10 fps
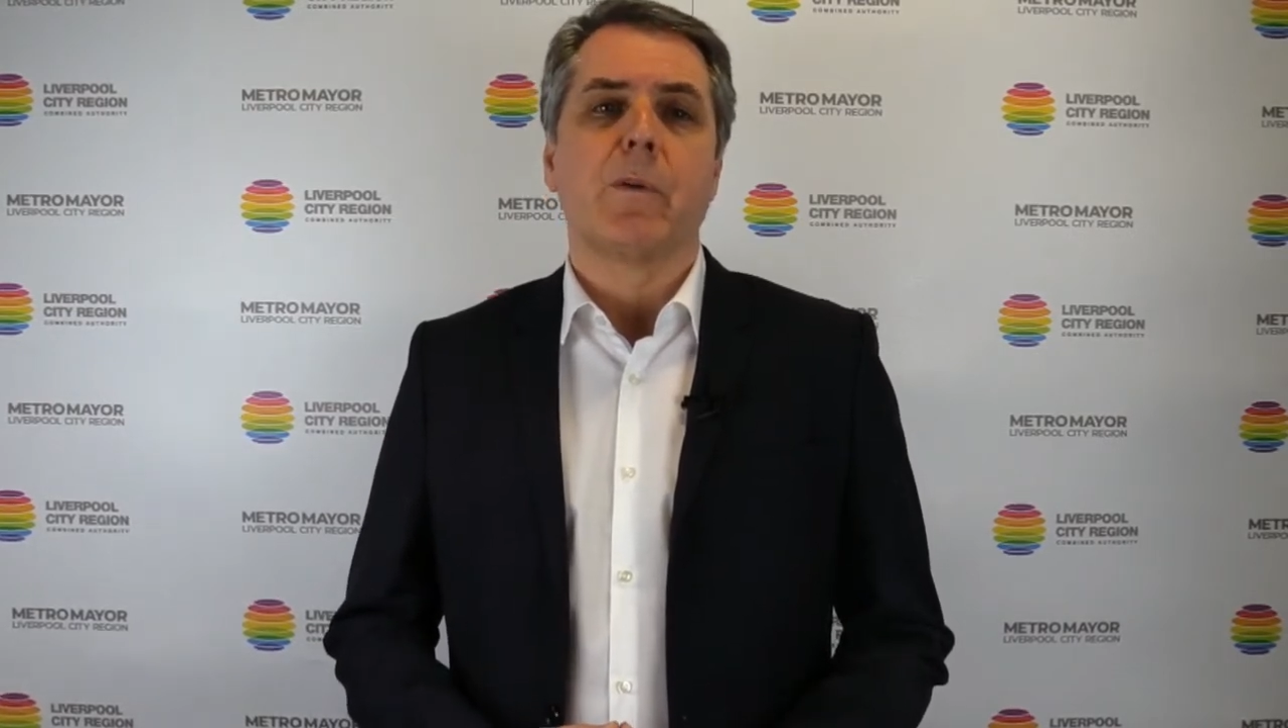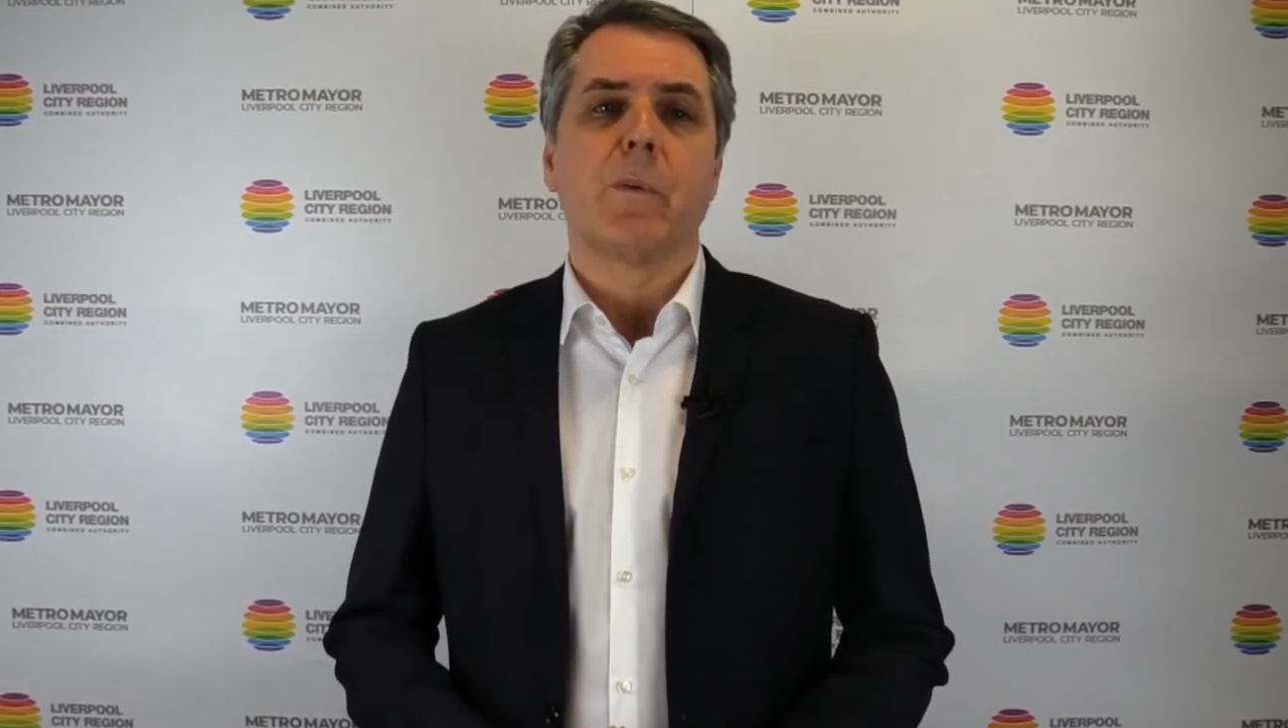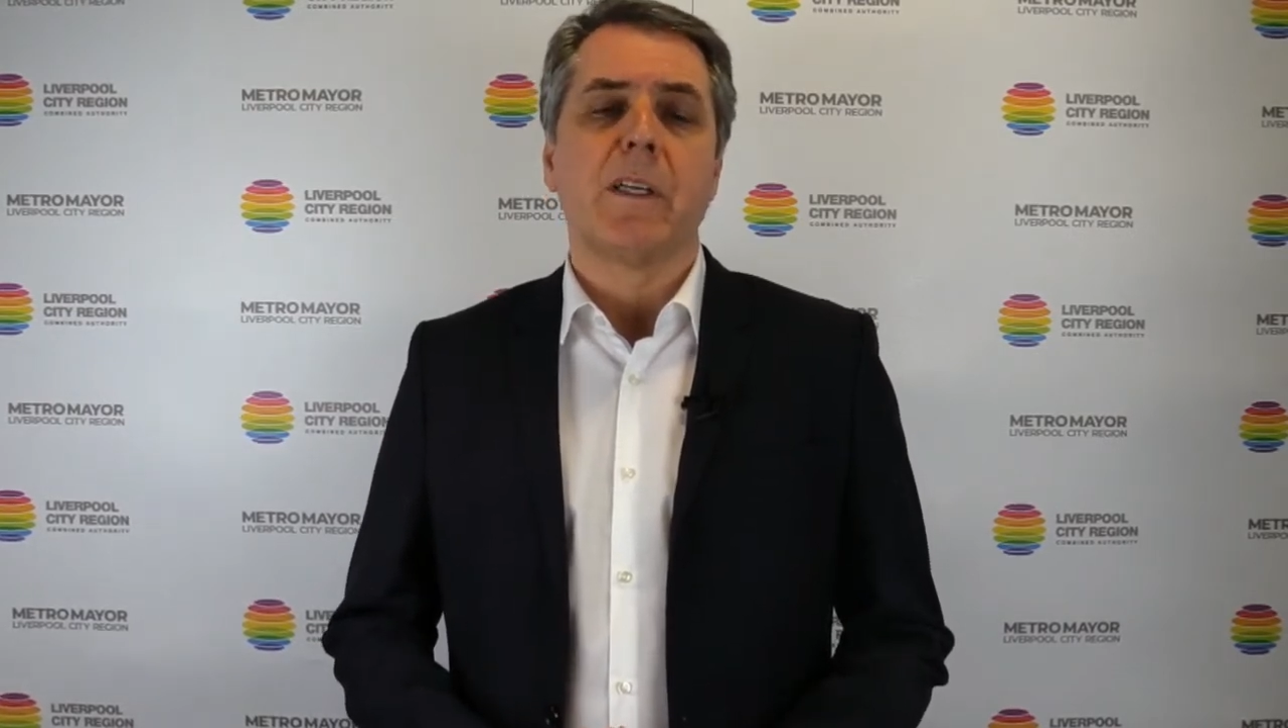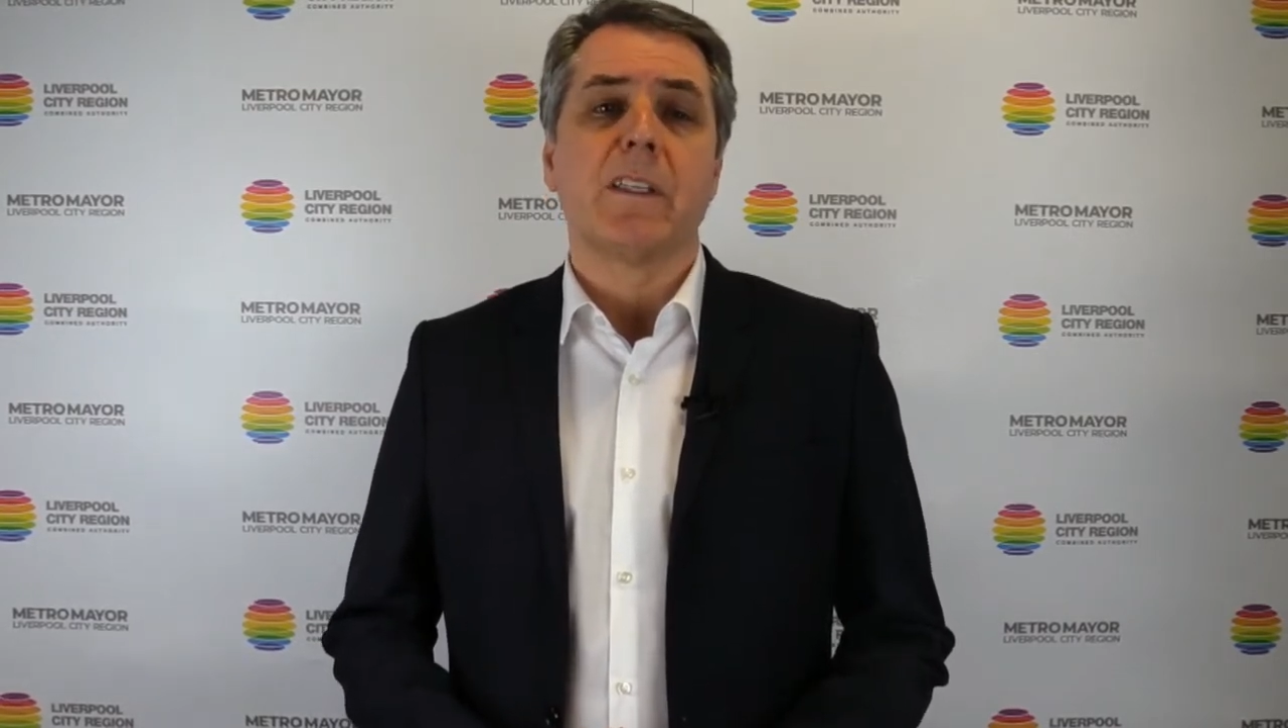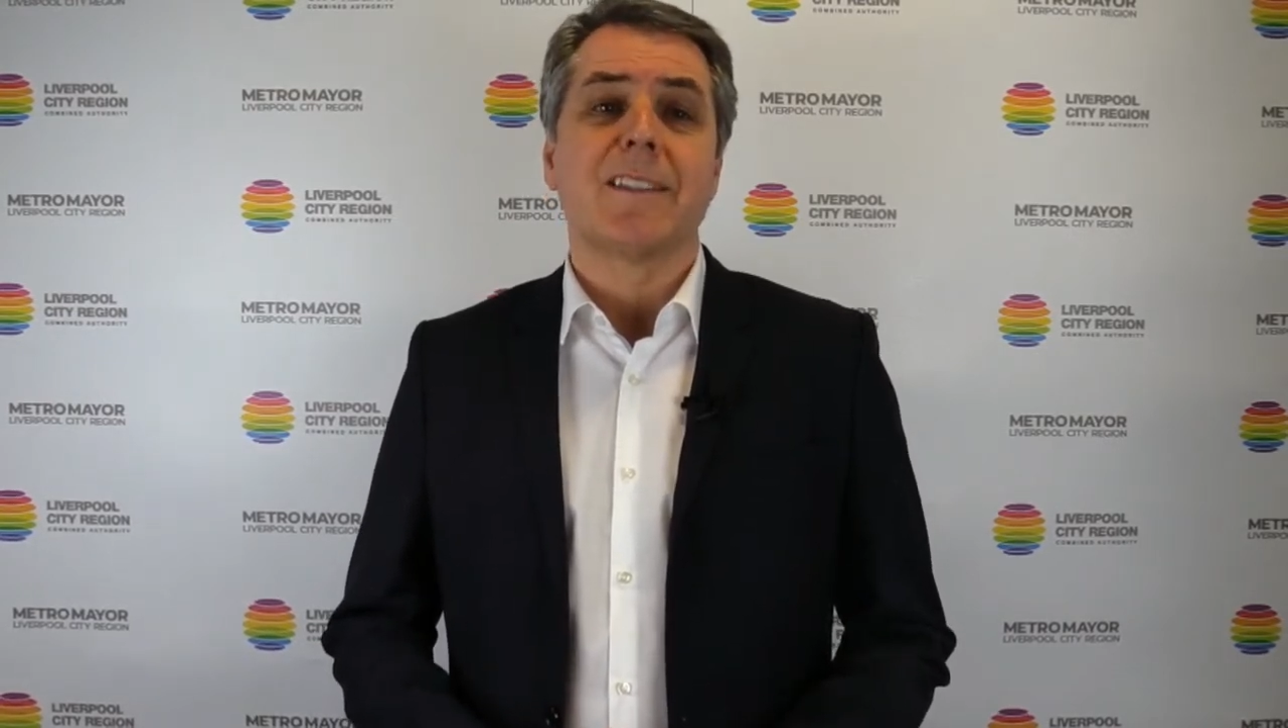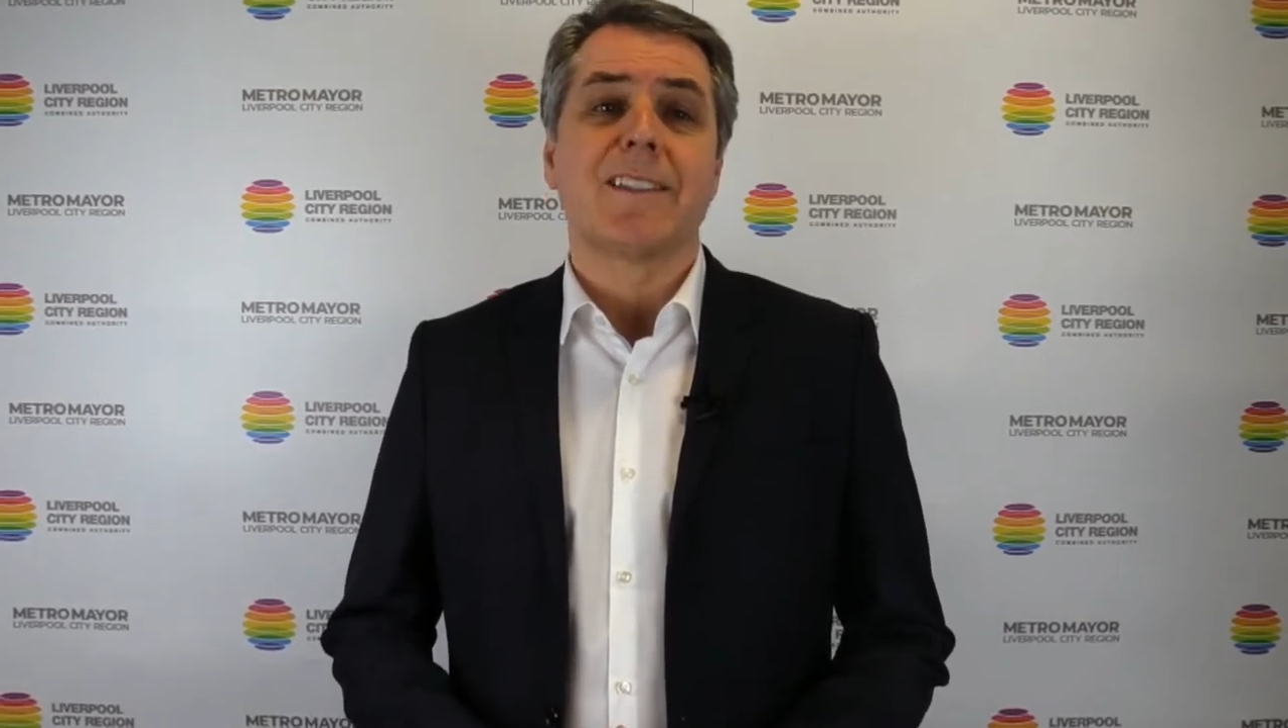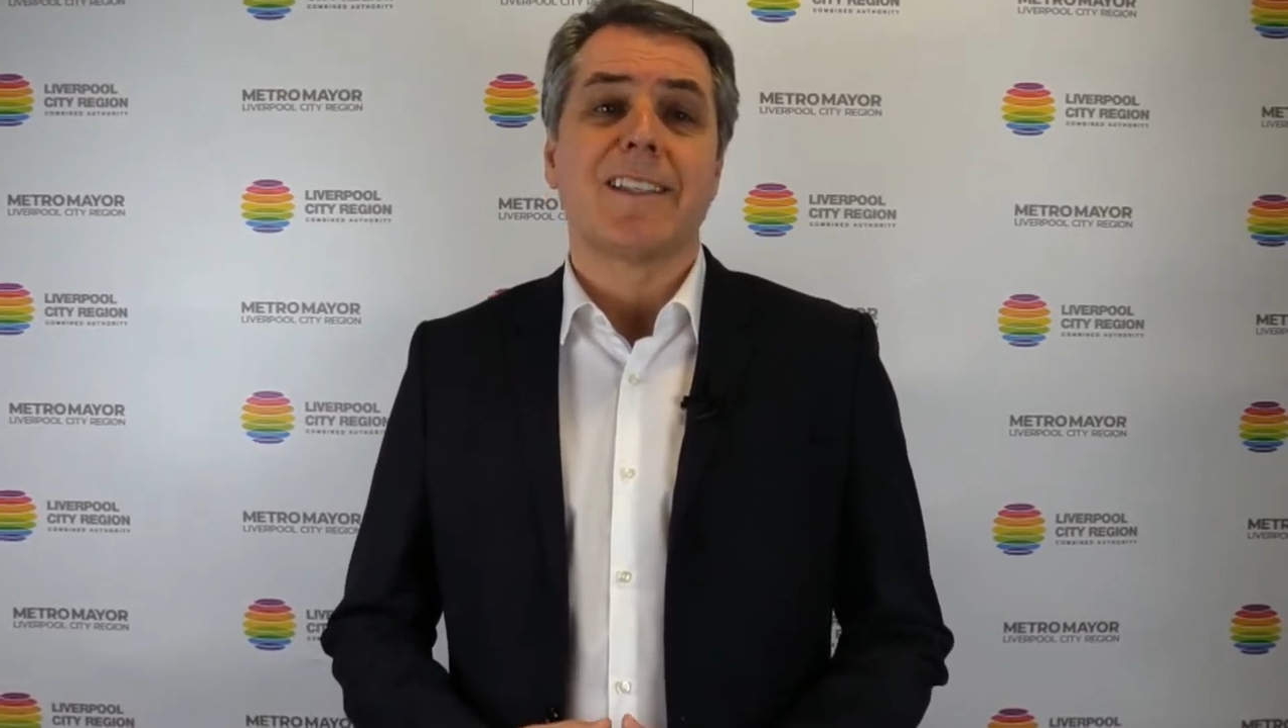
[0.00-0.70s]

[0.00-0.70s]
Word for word: the world